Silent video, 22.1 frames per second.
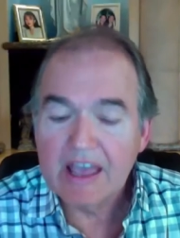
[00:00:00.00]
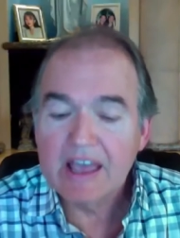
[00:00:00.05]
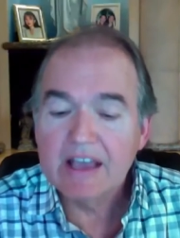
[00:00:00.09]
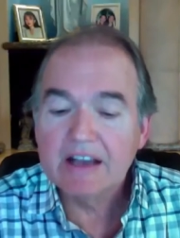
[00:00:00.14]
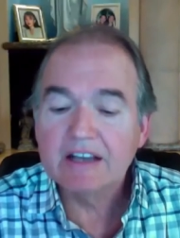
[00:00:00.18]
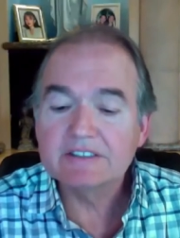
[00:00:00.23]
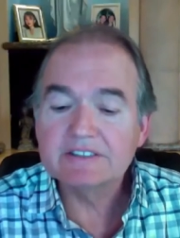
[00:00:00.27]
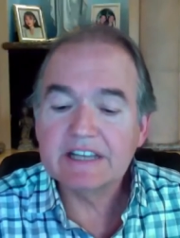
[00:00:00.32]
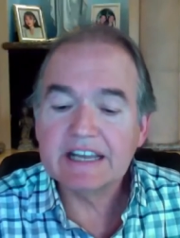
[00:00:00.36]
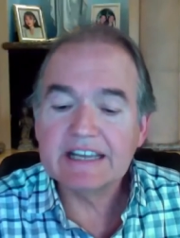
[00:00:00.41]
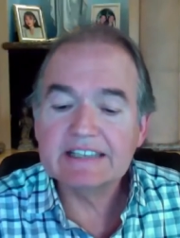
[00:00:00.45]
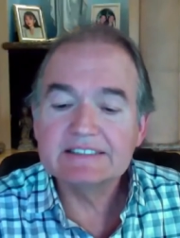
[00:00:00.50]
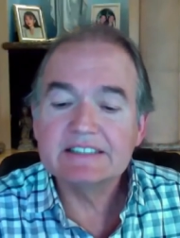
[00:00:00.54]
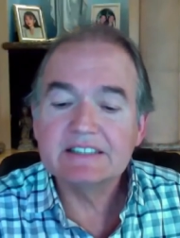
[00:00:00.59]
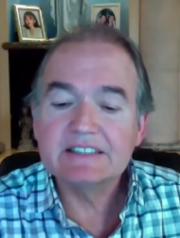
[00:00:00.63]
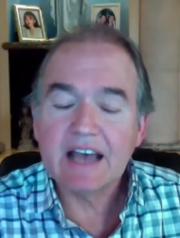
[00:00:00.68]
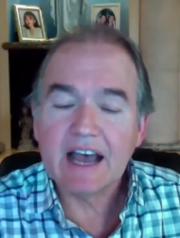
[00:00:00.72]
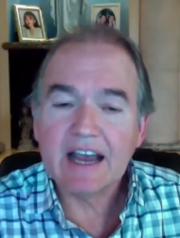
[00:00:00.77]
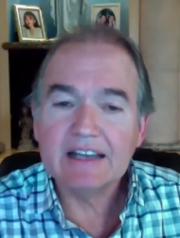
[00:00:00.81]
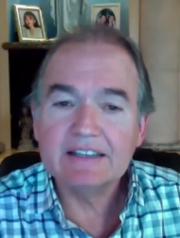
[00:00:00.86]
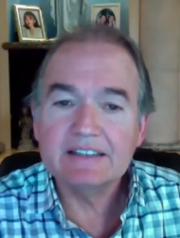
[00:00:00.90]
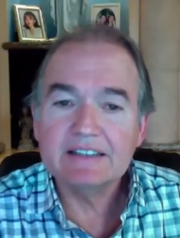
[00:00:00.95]
because
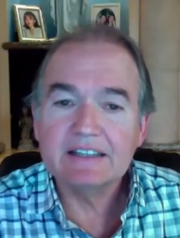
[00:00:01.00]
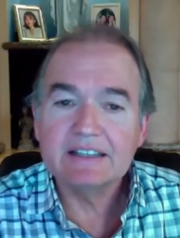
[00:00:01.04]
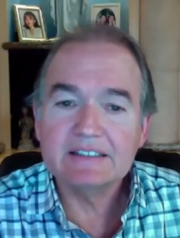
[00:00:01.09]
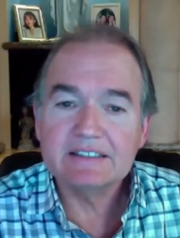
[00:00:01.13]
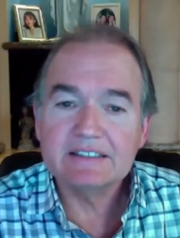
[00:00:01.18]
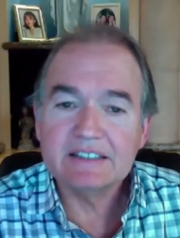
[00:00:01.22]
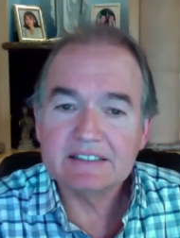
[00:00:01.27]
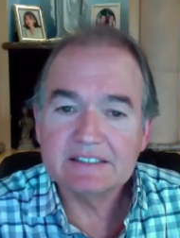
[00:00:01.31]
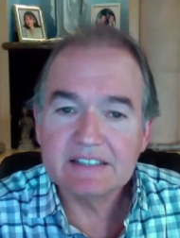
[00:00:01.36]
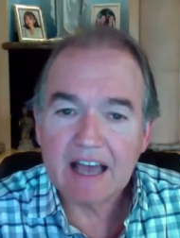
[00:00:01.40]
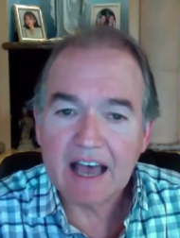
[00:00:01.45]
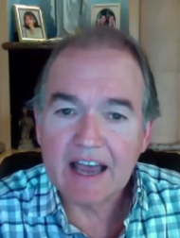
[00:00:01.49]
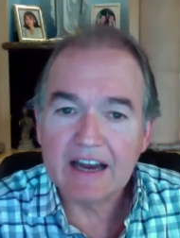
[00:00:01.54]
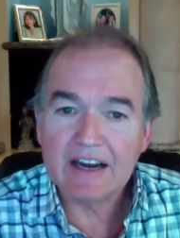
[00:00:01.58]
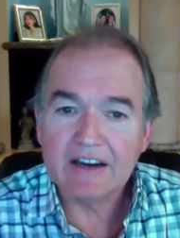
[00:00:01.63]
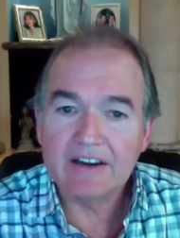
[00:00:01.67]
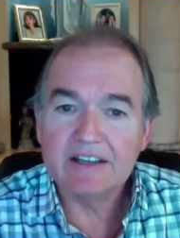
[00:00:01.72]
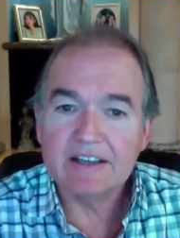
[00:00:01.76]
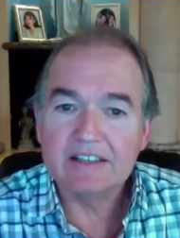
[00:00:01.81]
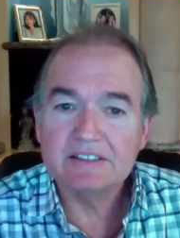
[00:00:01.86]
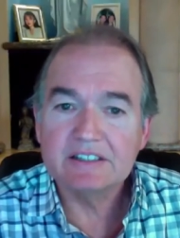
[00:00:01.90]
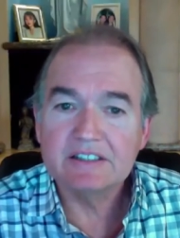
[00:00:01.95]
inside the desire
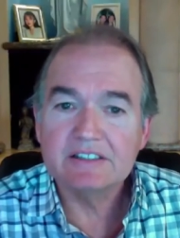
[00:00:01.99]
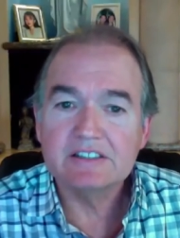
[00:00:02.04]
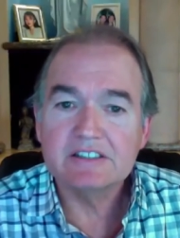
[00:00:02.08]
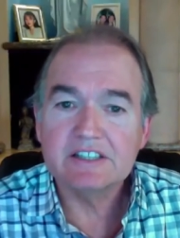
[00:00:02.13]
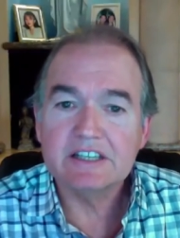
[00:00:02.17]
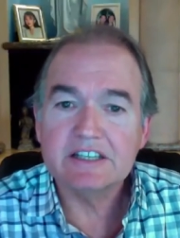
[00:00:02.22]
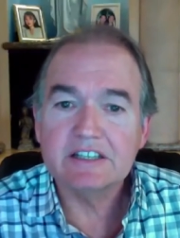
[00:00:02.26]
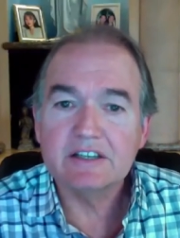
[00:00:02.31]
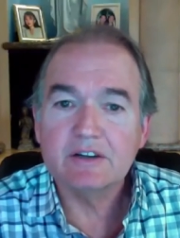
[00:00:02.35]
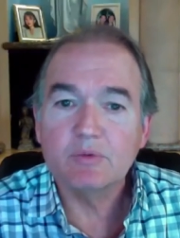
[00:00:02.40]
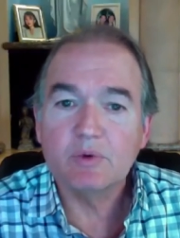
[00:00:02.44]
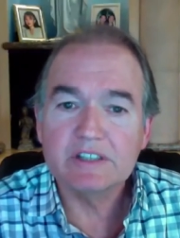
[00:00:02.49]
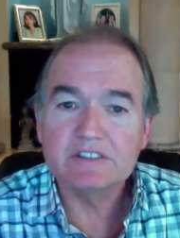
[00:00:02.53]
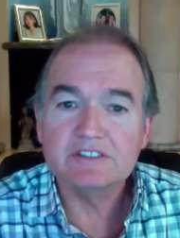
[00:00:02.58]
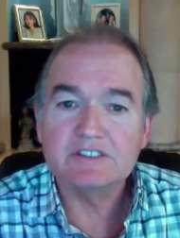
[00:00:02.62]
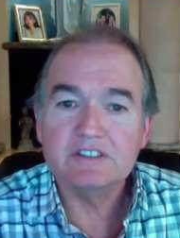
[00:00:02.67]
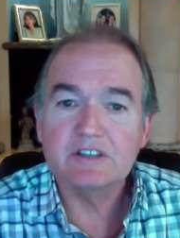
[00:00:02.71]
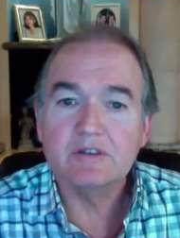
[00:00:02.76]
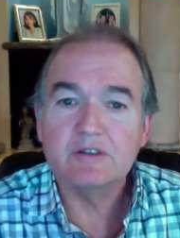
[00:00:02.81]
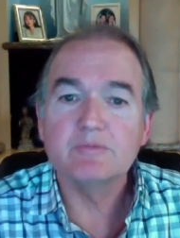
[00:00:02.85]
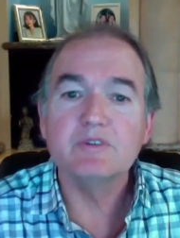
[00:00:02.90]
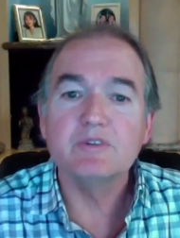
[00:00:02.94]
is the seed of
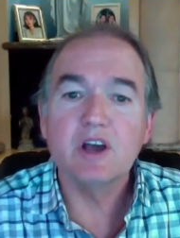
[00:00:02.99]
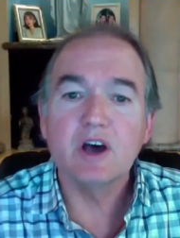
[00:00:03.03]
wisdom,